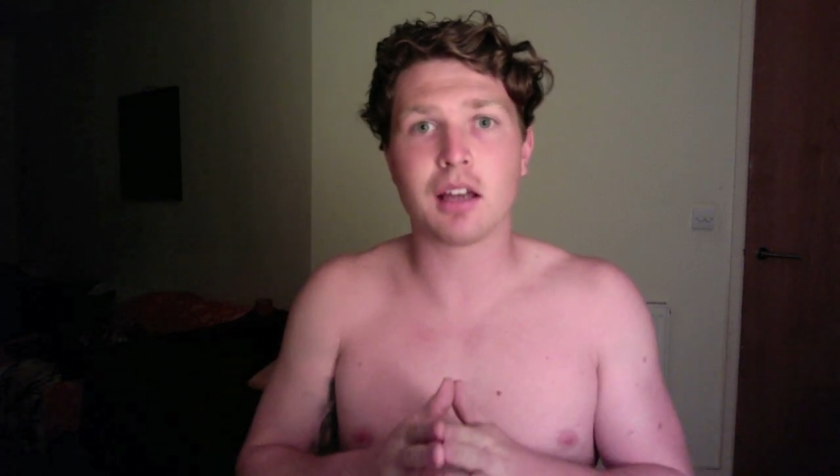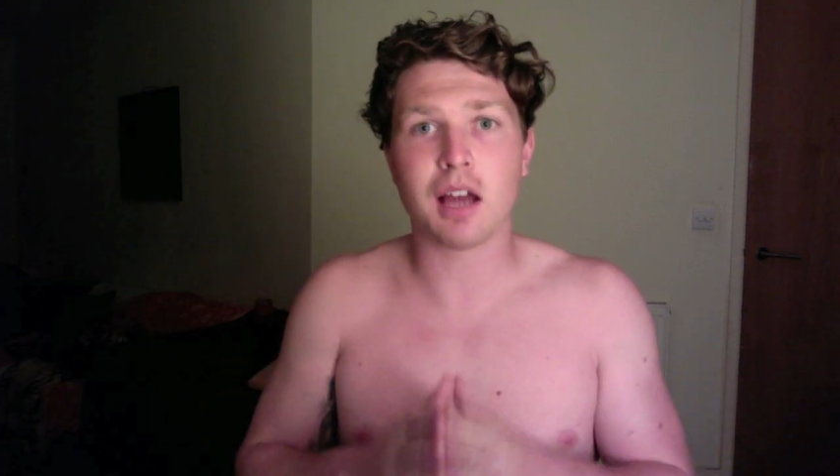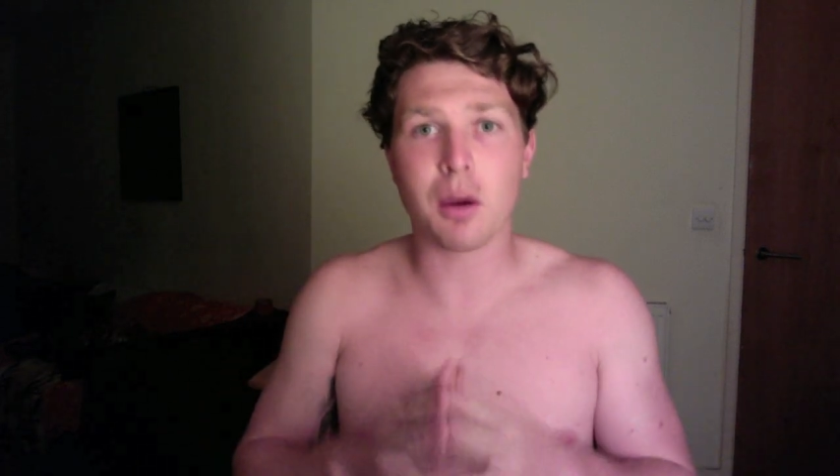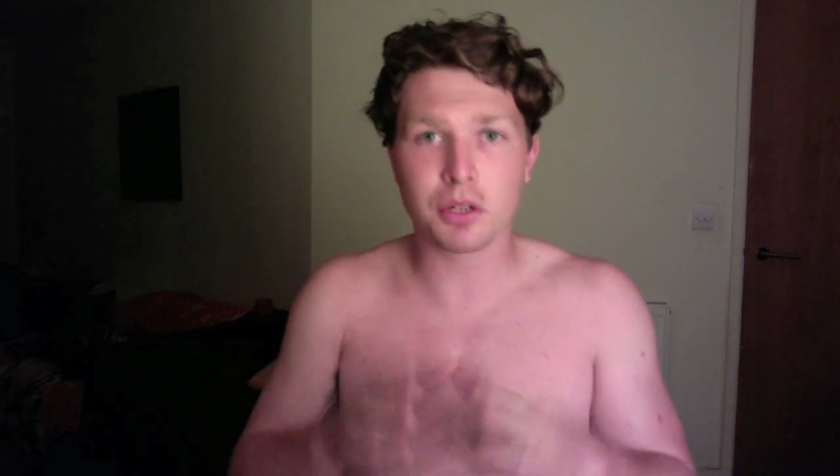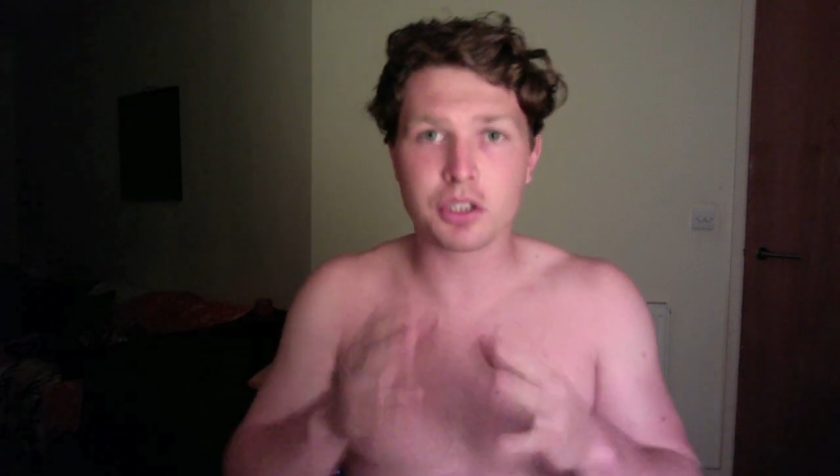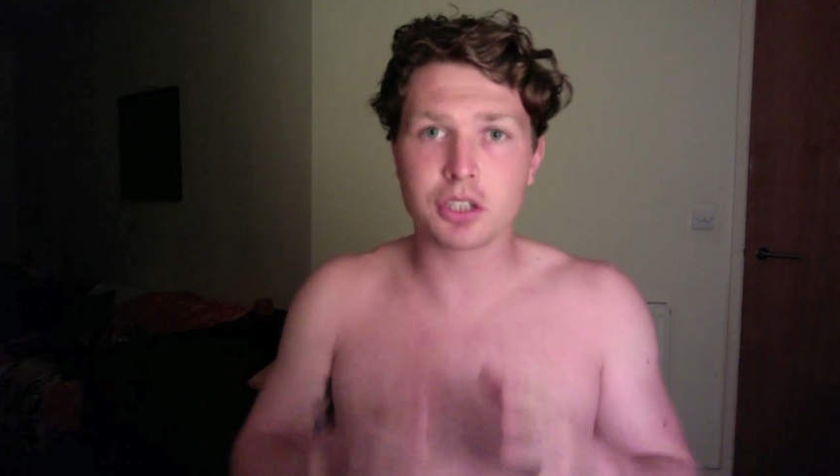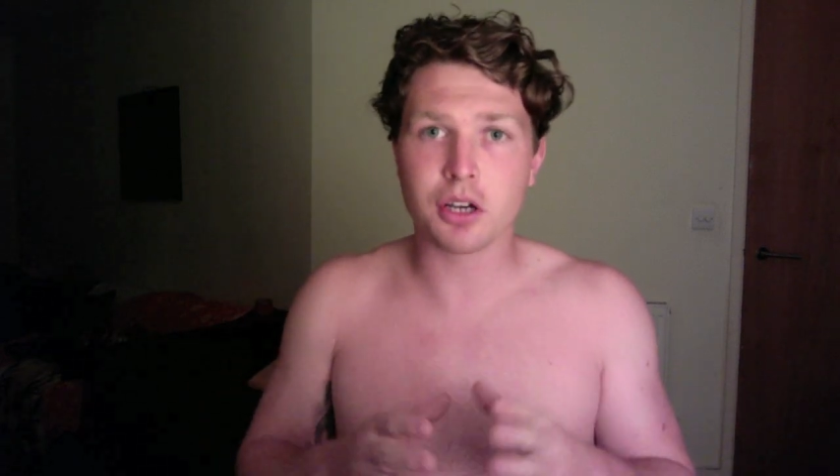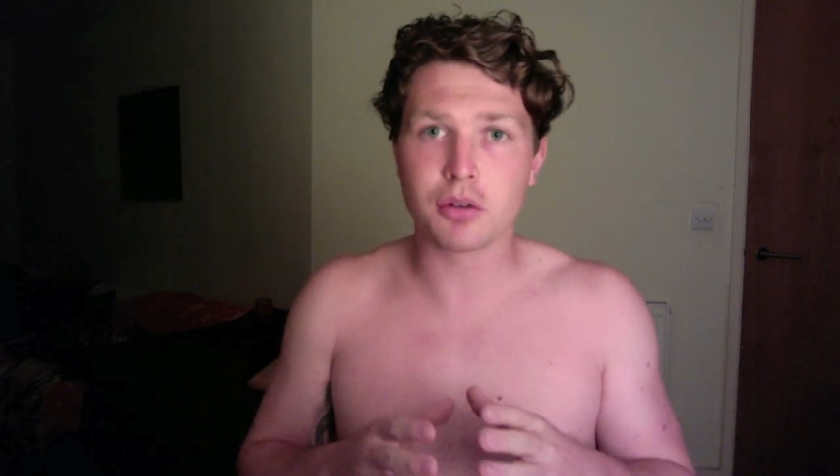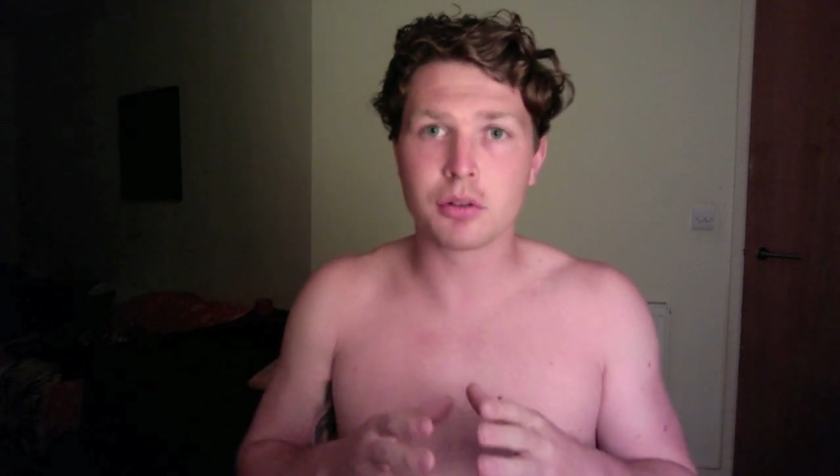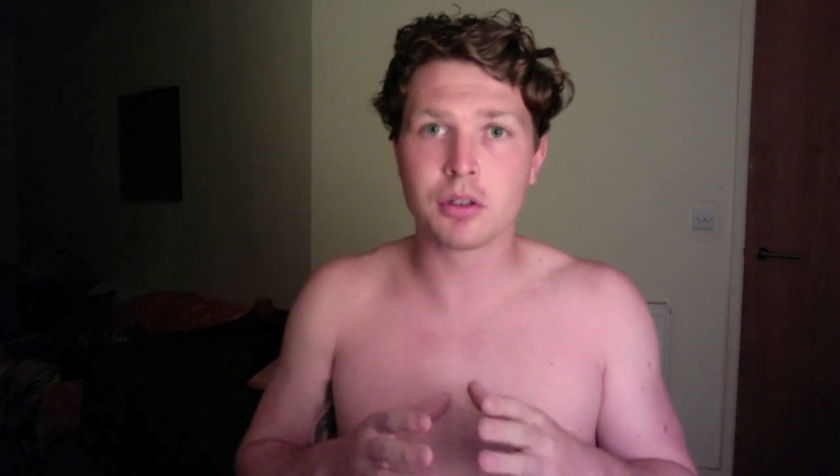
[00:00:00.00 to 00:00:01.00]
I want to
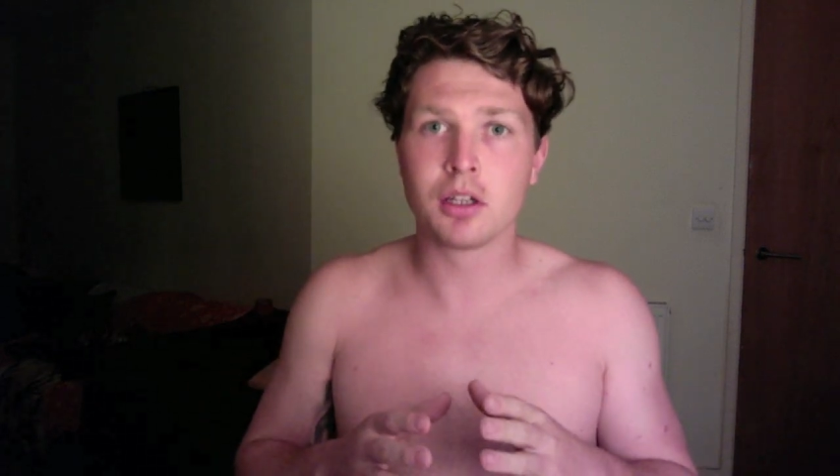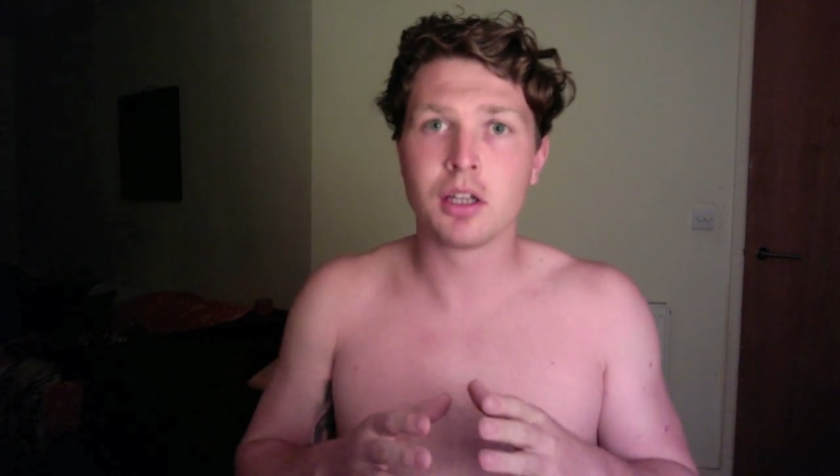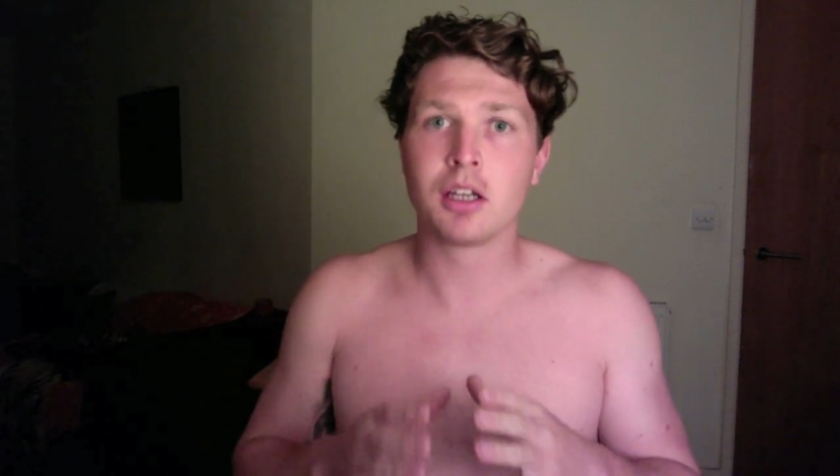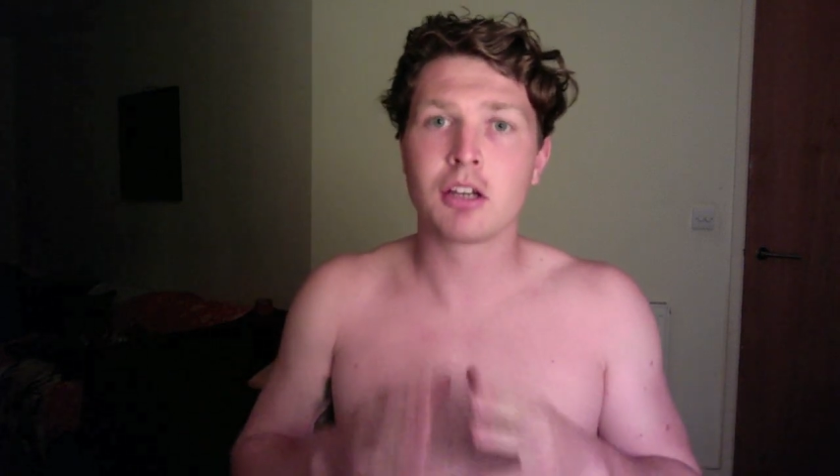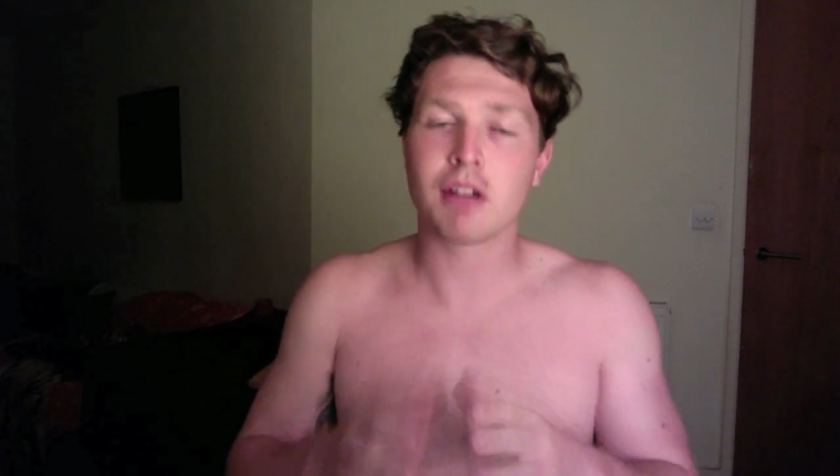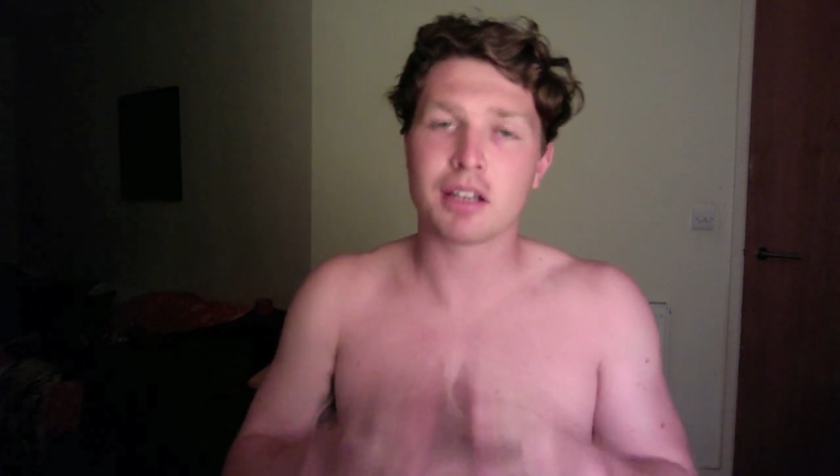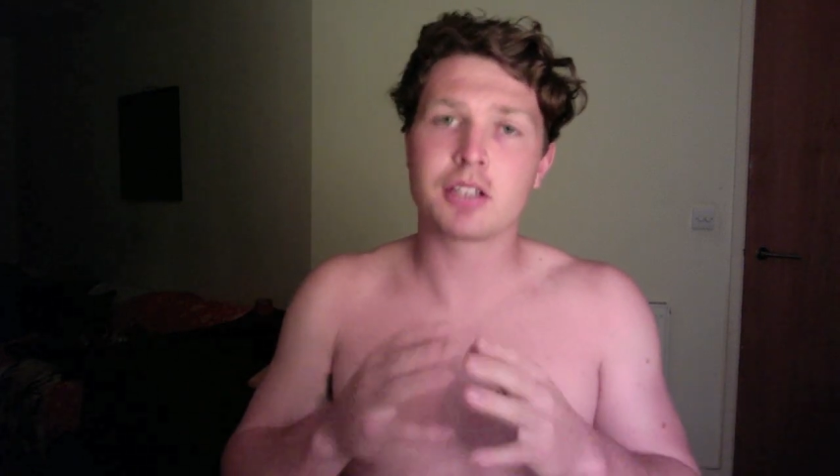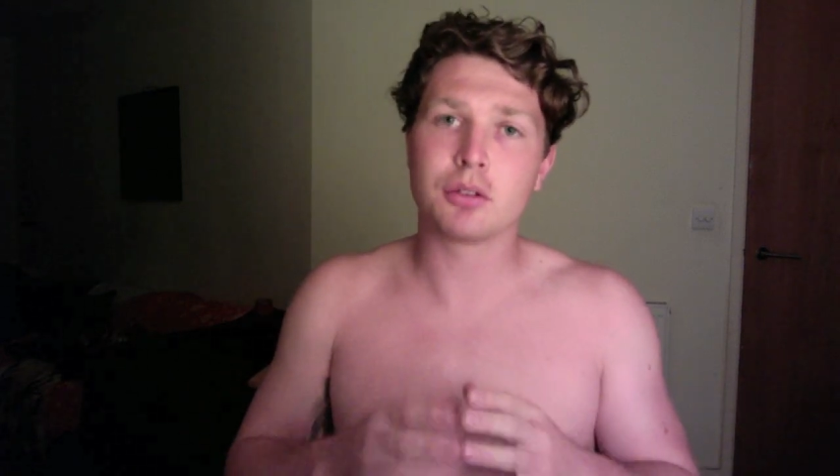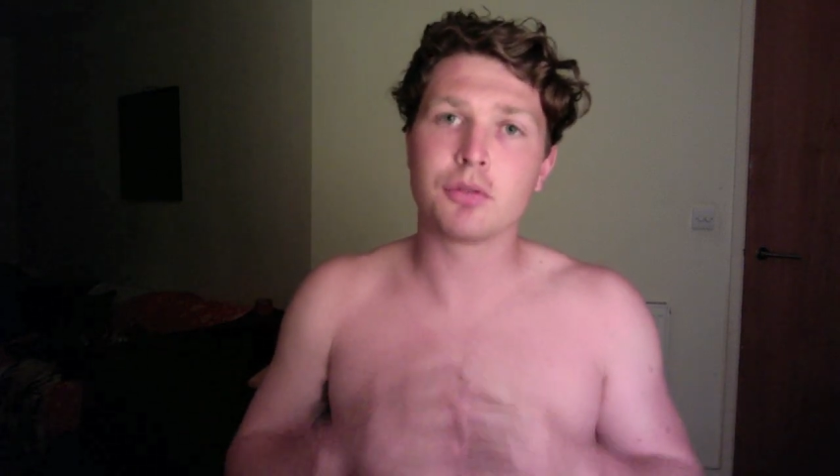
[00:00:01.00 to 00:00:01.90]
show gratitude